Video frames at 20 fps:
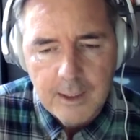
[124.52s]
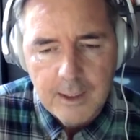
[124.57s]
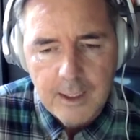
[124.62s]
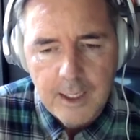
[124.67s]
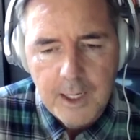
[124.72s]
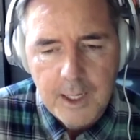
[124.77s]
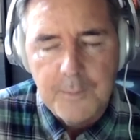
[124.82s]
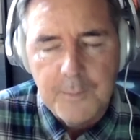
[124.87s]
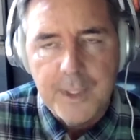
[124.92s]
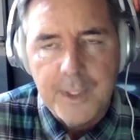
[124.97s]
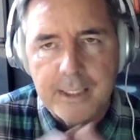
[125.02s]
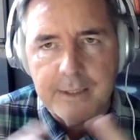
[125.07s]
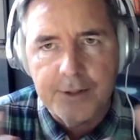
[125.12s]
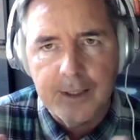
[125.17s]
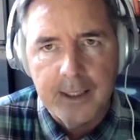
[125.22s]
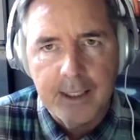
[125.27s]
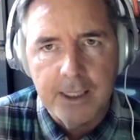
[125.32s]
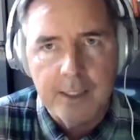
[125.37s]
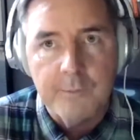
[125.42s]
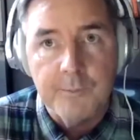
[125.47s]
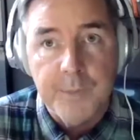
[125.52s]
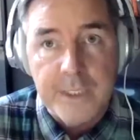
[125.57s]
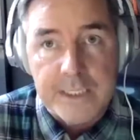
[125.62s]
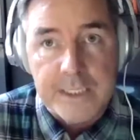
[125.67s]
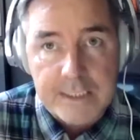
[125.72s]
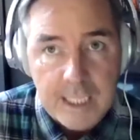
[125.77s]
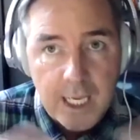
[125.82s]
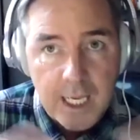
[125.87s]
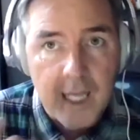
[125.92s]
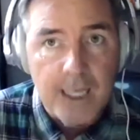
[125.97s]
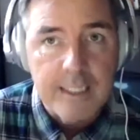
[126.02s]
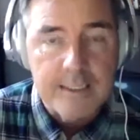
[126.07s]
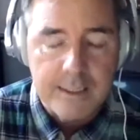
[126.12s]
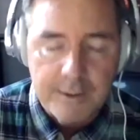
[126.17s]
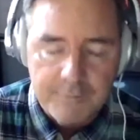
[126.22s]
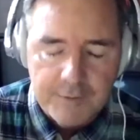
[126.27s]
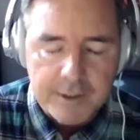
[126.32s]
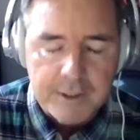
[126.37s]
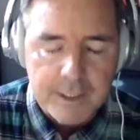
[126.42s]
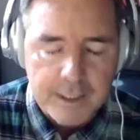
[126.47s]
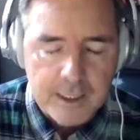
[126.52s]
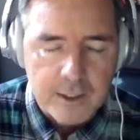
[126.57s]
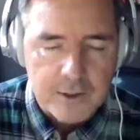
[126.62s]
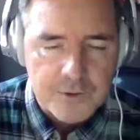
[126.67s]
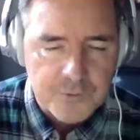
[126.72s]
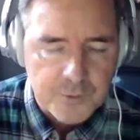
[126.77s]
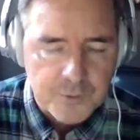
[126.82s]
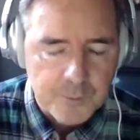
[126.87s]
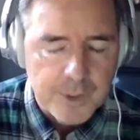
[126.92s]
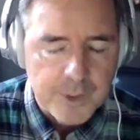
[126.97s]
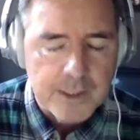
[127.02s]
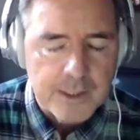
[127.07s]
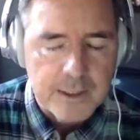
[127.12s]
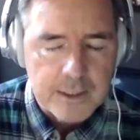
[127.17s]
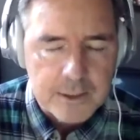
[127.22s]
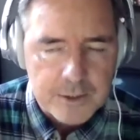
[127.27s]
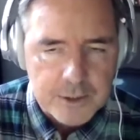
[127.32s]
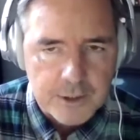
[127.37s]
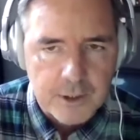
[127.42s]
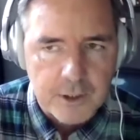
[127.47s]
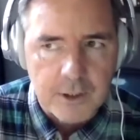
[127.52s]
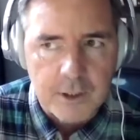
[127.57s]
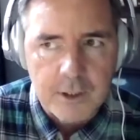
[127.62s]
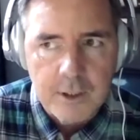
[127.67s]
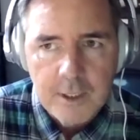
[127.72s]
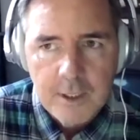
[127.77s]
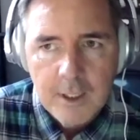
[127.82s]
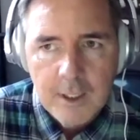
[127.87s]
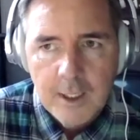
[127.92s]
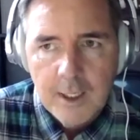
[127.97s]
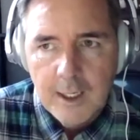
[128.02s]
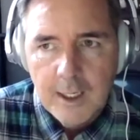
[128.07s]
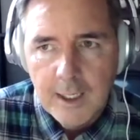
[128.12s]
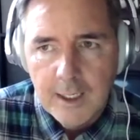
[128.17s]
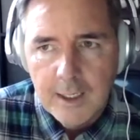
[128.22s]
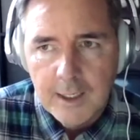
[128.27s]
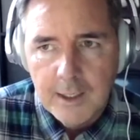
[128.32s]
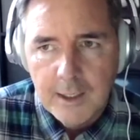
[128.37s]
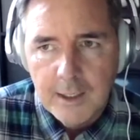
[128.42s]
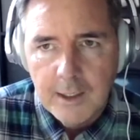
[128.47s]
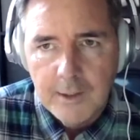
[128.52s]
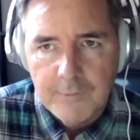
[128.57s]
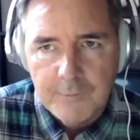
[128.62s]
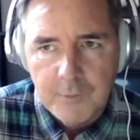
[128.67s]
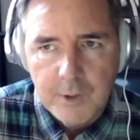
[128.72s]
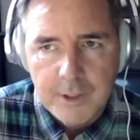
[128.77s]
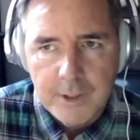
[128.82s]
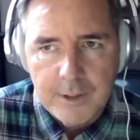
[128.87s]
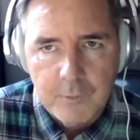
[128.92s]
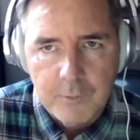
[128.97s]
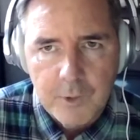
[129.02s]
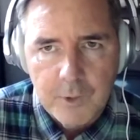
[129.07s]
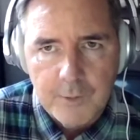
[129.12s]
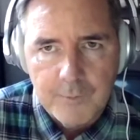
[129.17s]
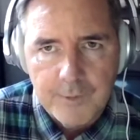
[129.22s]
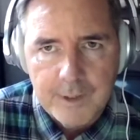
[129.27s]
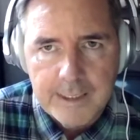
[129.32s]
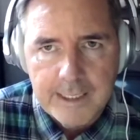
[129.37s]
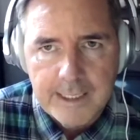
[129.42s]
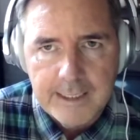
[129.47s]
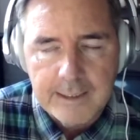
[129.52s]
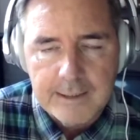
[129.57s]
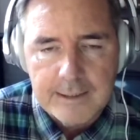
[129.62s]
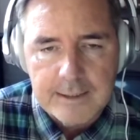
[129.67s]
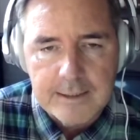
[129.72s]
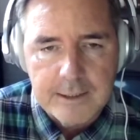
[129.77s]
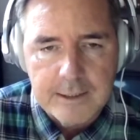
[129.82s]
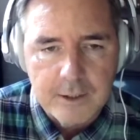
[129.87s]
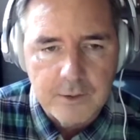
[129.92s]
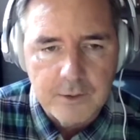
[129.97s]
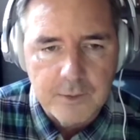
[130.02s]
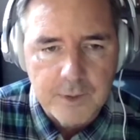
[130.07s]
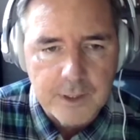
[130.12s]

big thing besides everything else for me this year of what we needed to deal with